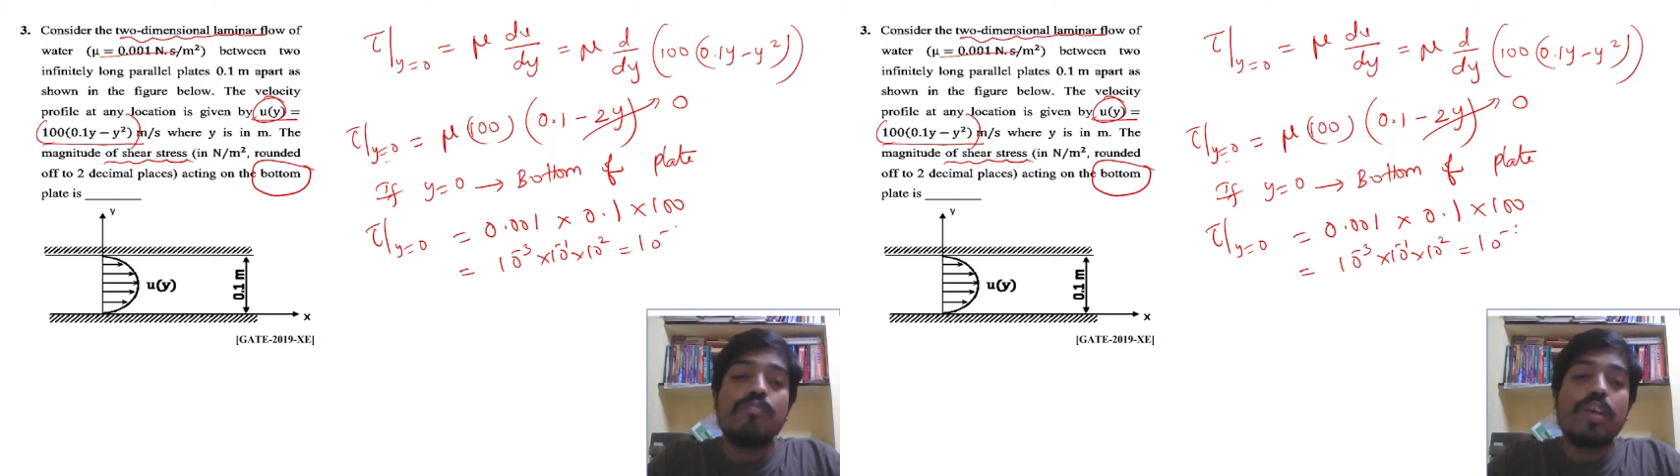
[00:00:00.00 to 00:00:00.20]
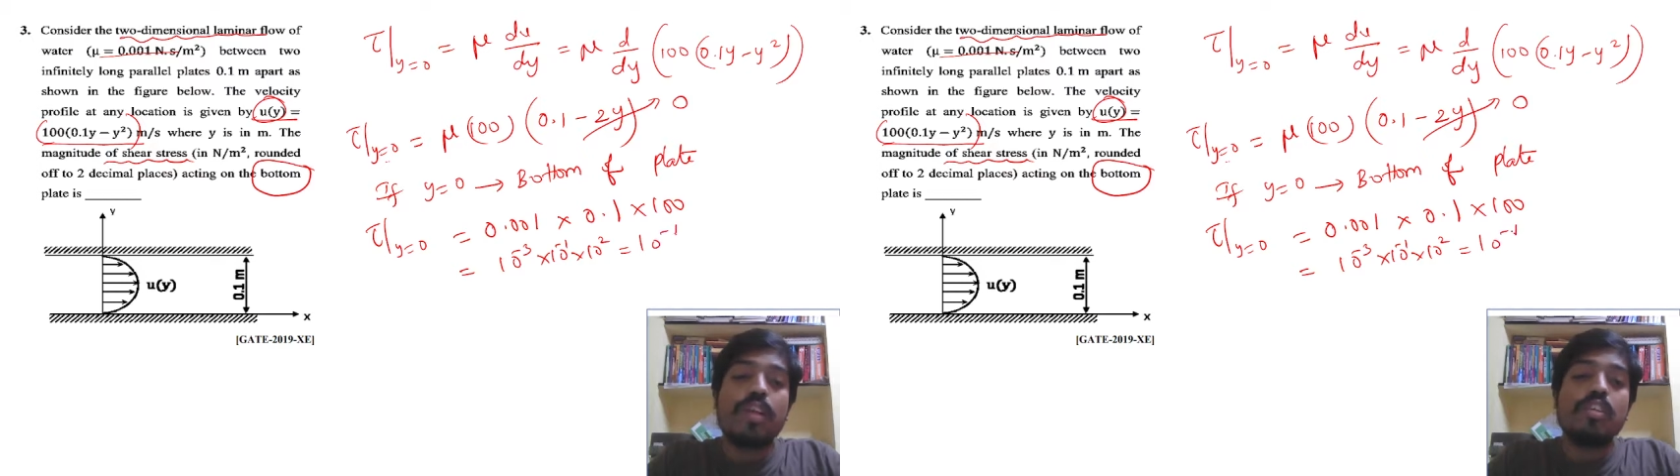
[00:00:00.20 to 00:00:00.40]

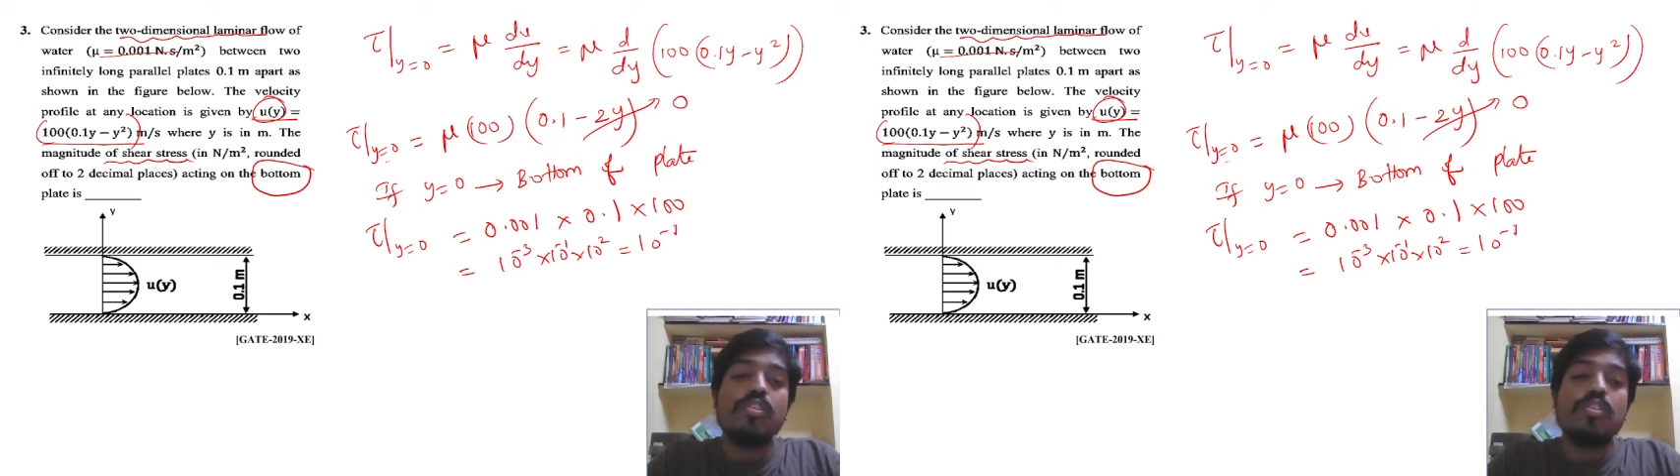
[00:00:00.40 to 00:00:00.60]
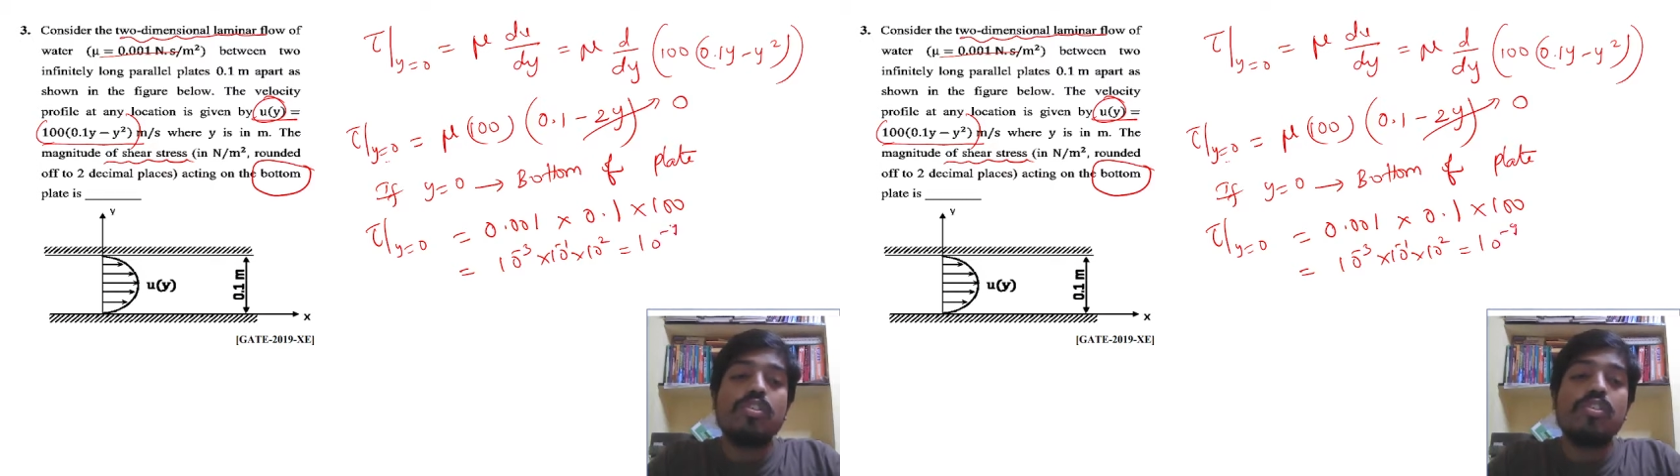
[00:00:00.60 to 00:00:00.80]
minus
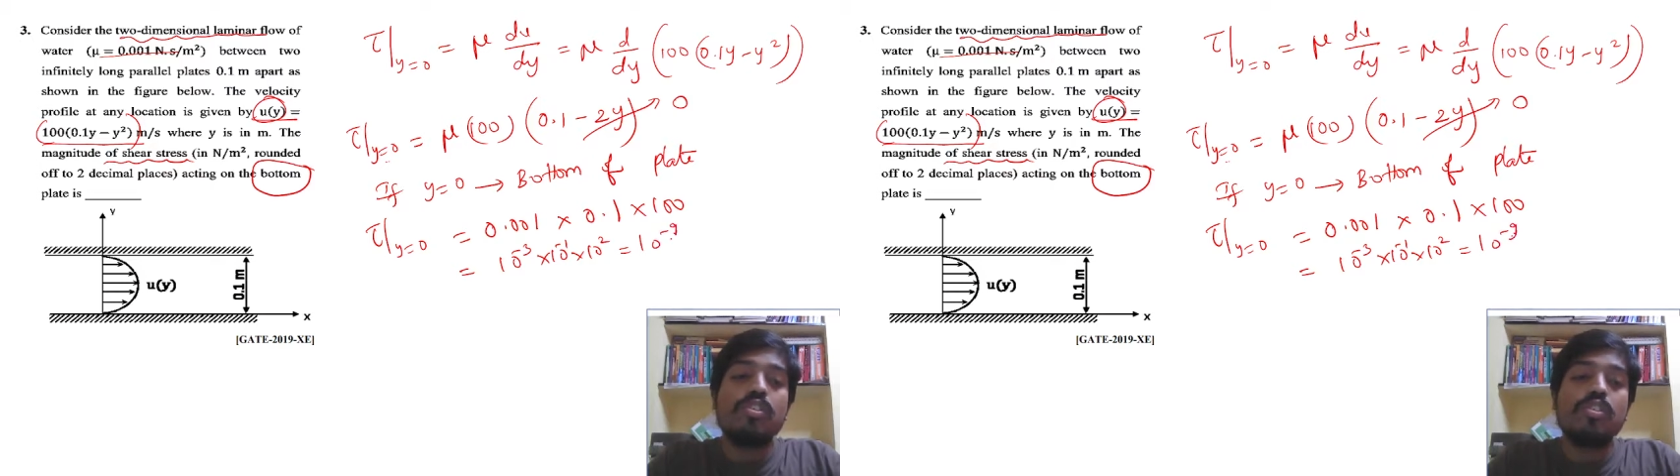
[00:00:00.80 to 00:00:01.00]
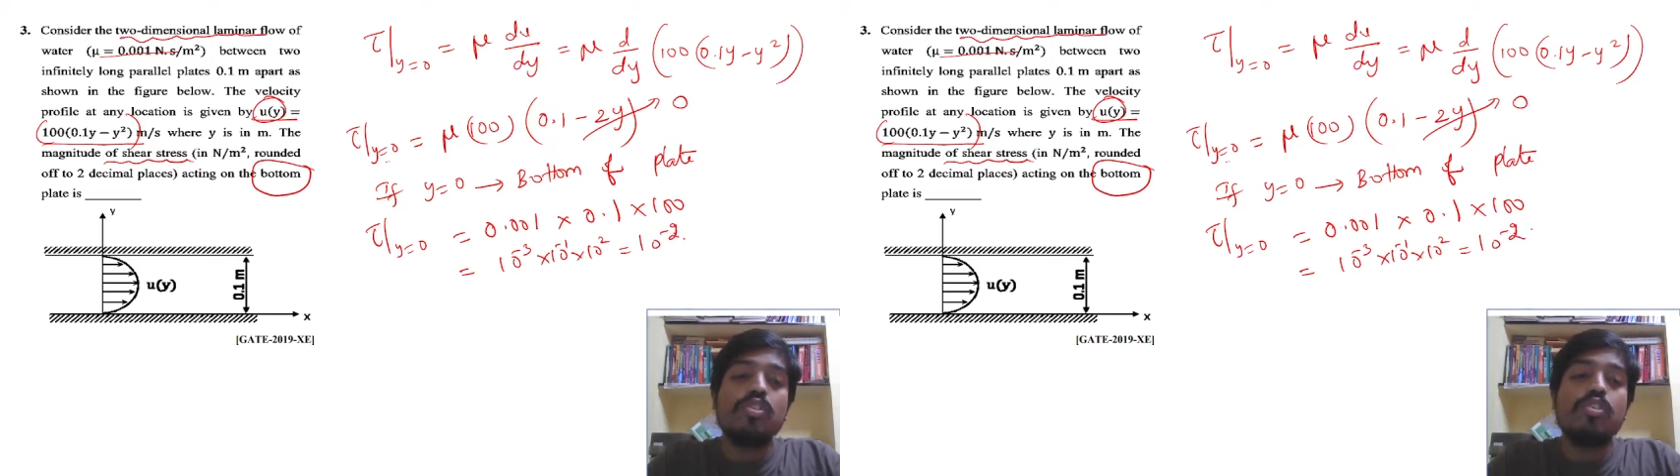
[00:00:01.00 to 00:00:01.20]

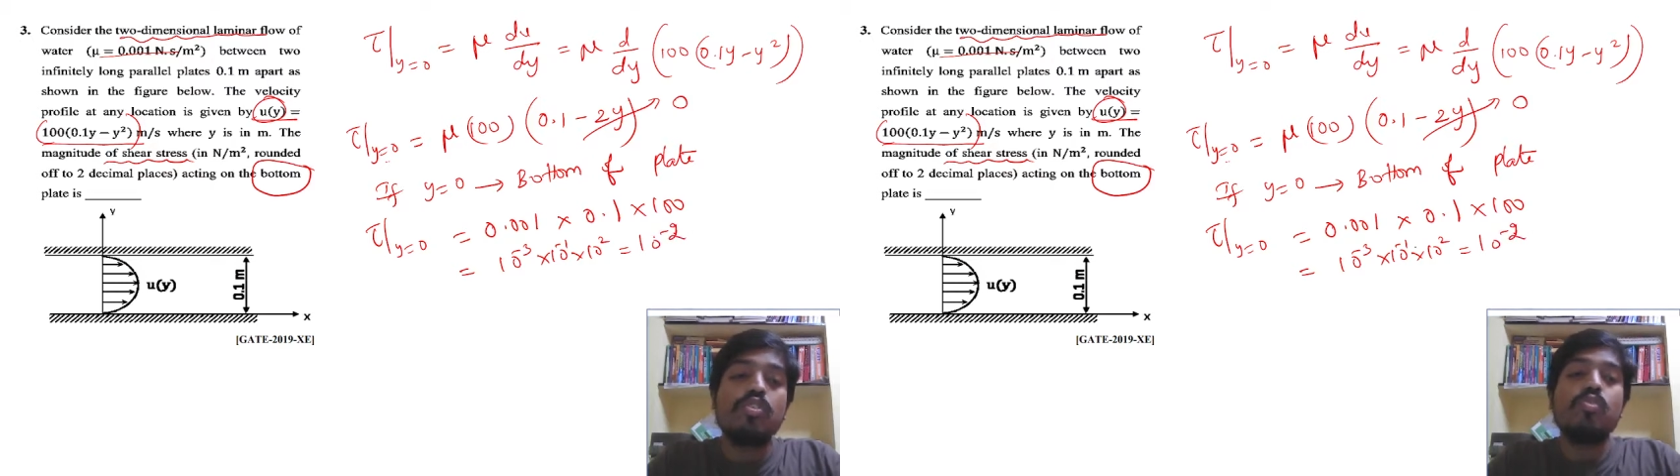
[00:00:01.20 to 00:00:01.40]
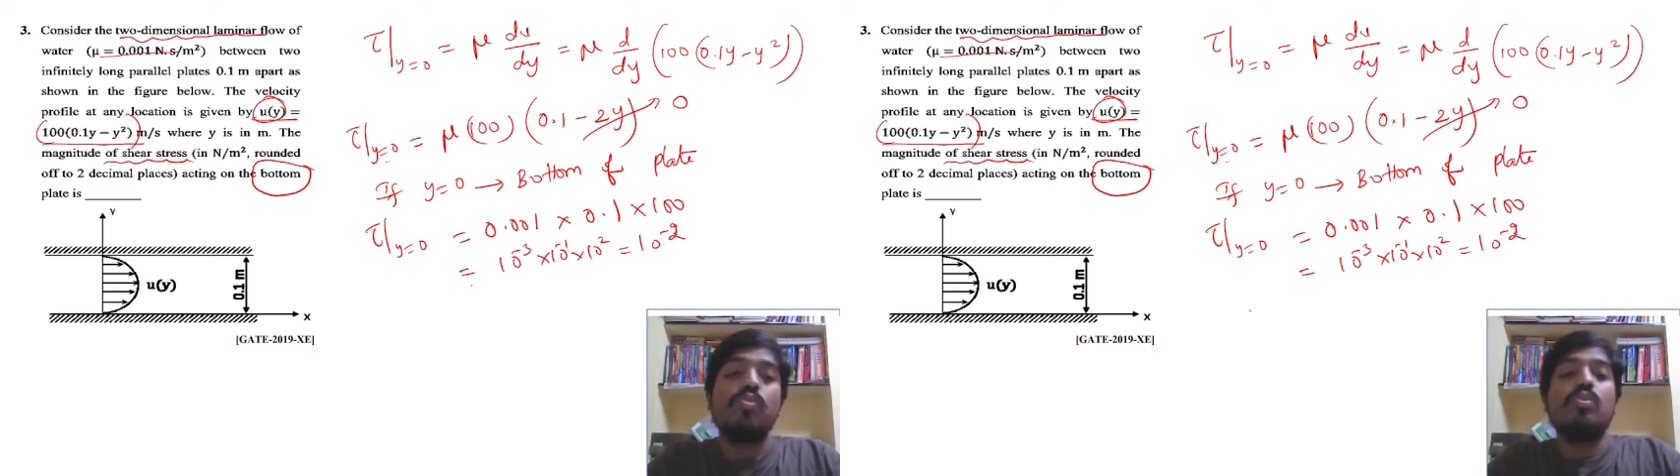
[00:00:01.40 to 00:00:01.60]

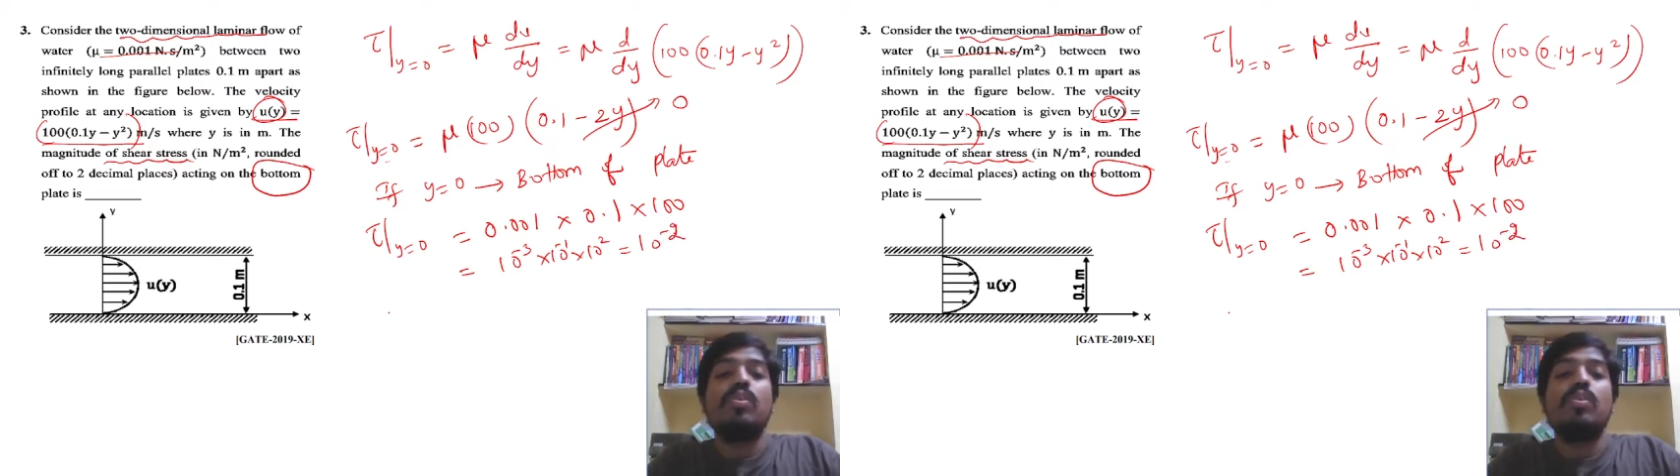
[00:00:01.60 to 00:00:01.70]
2.